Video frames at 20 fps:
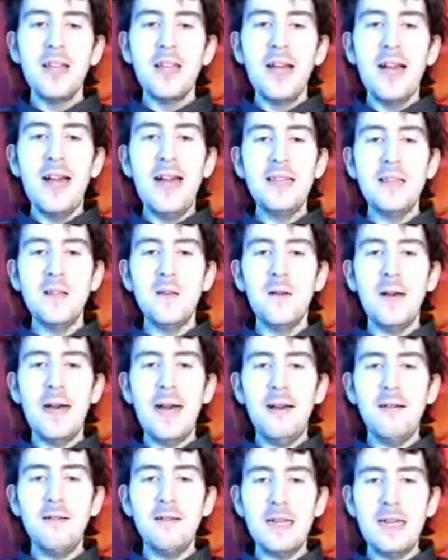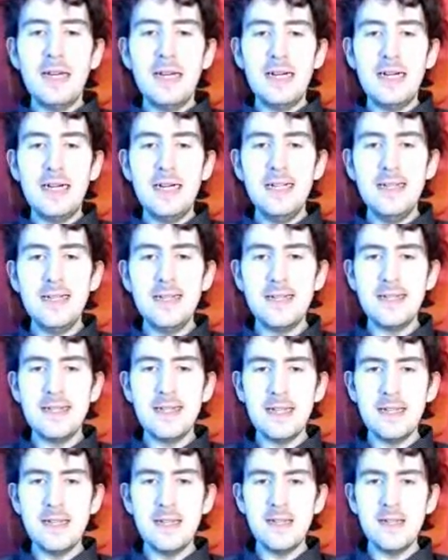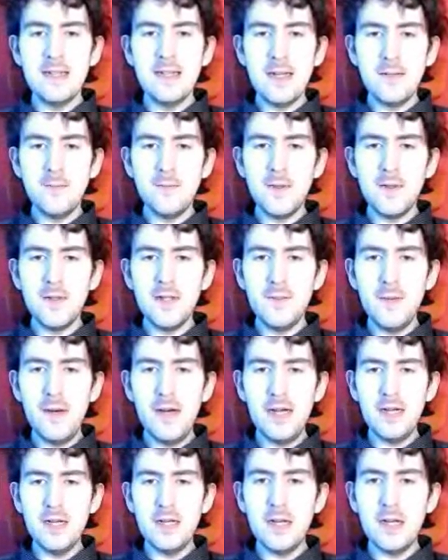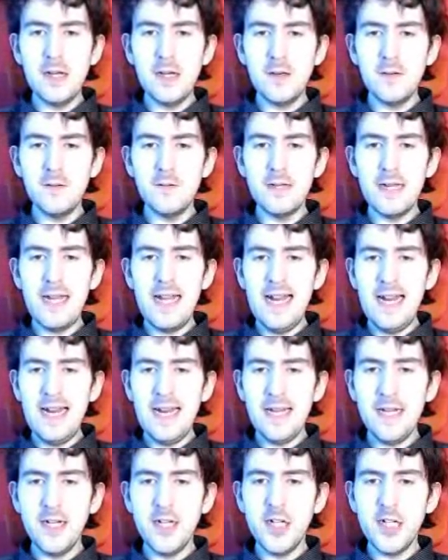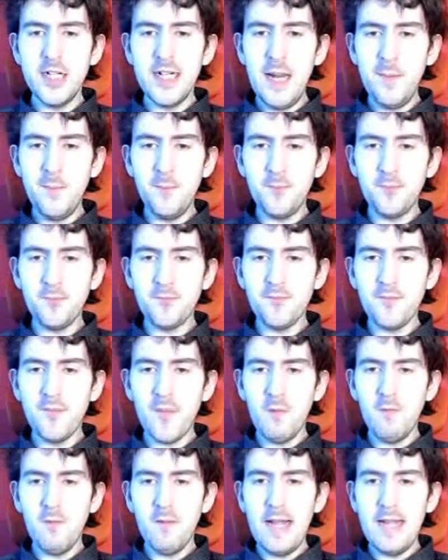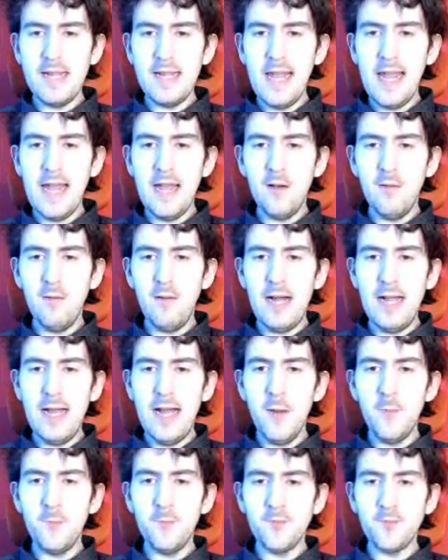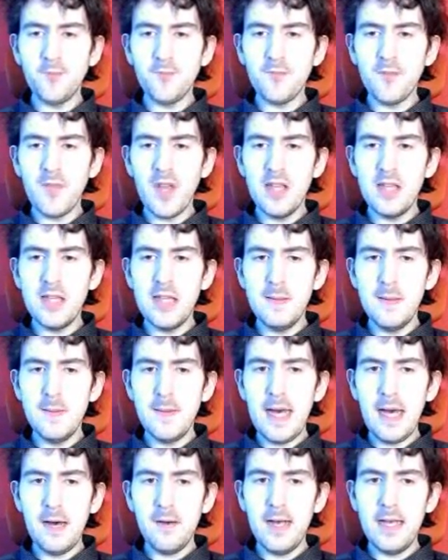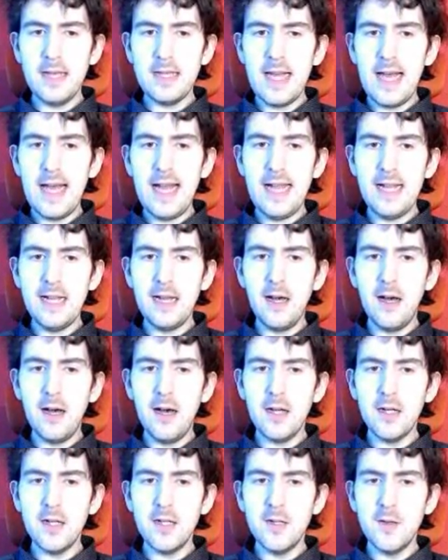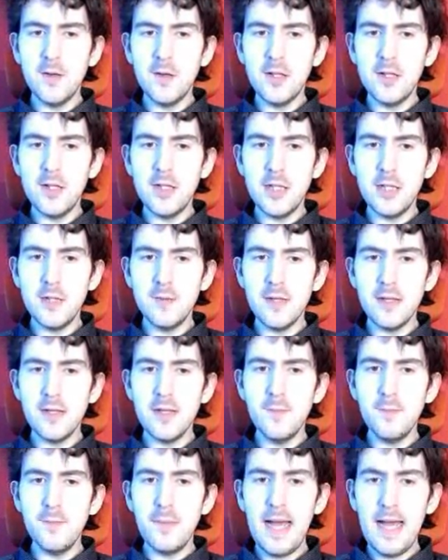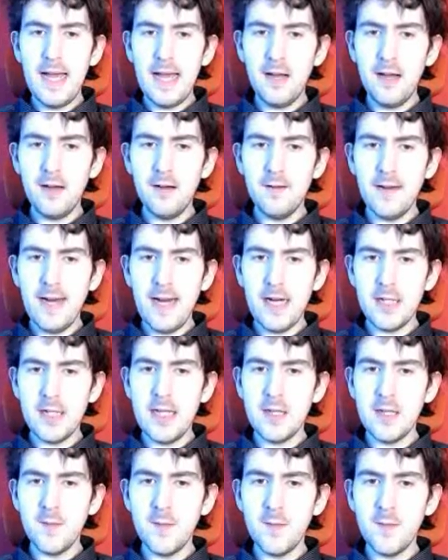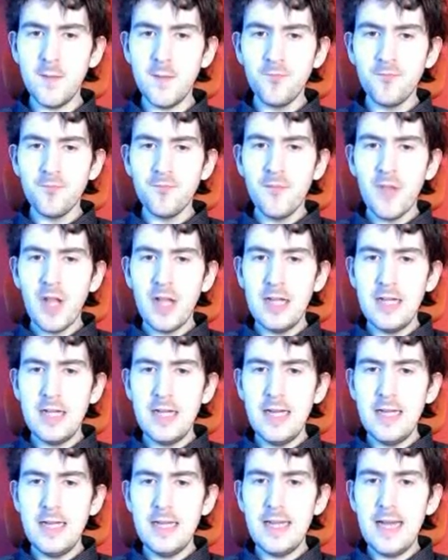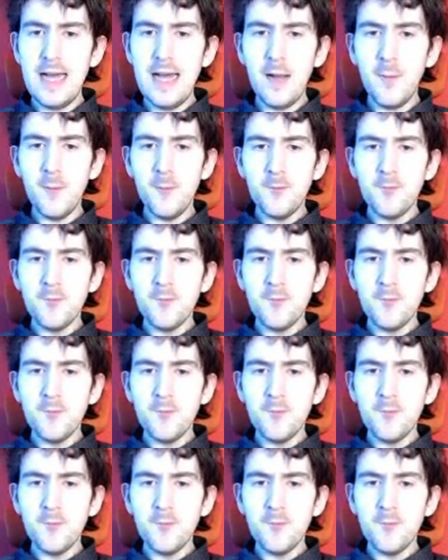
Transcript: High school outcasts stumble upon an old alien ship where they acquire superpowers and are dubbed the Power Rangers. Learning that